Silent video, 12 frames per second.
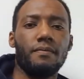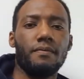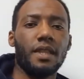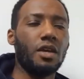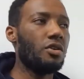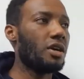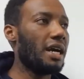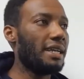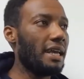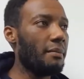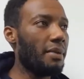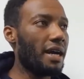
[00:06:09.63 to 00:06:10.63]
They look at
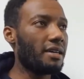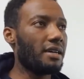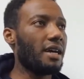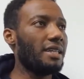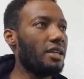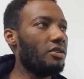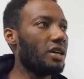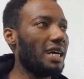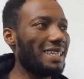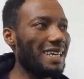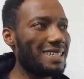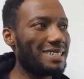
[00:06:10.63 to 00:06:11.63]
their bank account, they look at
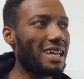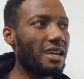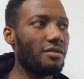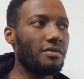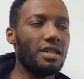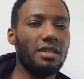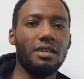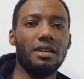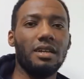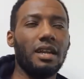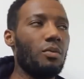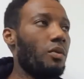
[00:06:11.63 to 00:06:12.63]
their salary, and
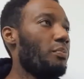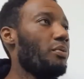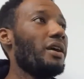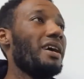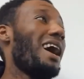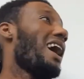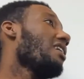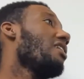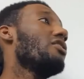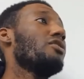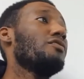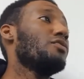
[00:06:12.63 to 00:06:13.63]
they're like, well, boy, I
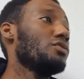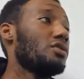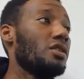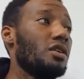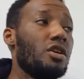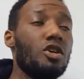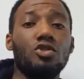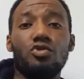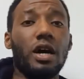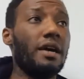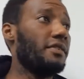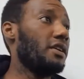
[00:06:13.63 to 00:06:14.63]
can't afford to
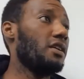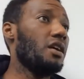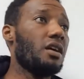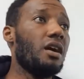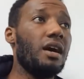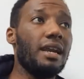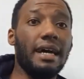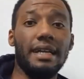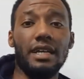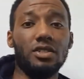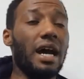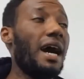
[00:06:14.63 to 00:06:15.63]
drive a, a car like
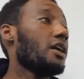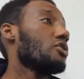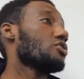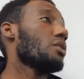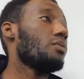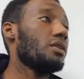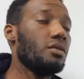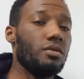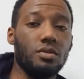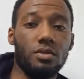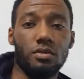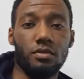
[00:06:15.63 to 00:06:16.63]
that. So how can someone
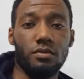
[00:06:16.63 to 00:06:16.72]
else?